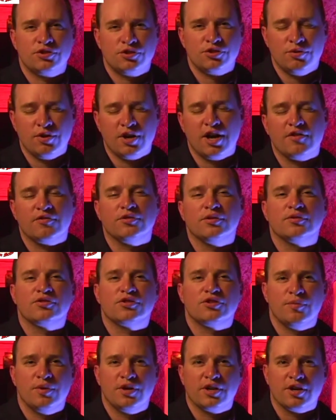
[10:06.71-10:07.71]
2 half
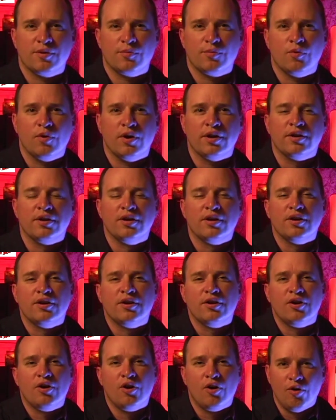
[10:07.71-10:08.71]
notes to make up 1
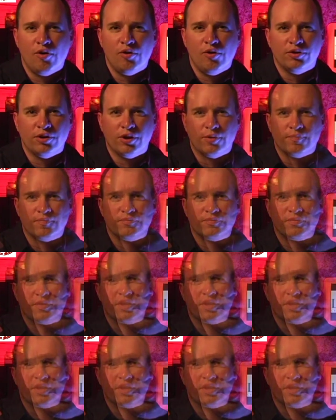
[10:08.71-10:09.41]
whole note.